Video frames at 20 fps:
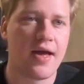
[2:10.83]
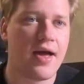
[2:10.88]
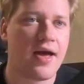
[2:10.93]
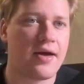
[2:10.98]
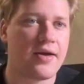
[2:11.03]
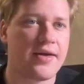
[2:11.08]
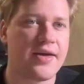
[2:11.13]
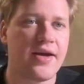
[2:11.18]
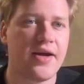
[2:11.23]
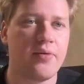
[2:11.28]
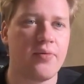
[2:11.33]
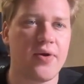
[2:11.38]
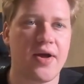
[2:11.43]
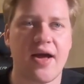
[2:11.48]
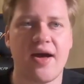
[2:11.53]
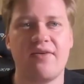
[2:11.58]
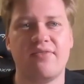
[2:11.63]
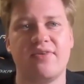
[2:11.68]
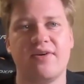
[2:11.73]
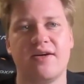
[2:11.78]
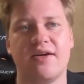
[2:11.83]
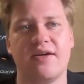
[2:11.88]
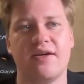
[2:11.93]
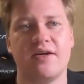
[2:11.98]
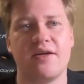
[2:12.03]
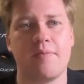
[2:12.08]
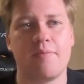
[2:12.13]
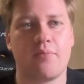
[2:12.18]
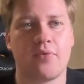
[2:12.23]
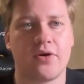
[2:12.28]
Here we have an
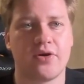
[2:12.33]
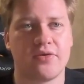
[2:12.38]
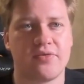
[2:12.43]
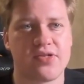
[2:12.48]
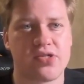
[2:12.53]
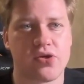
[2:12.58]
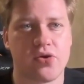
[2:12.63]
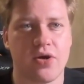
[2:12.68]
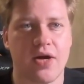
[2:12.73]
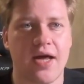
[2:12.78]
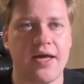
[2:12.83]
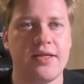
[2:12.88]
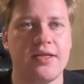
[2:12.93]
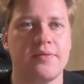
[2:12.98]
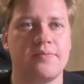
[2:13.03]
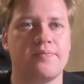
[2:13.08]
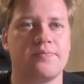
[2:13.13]
import of SQLite,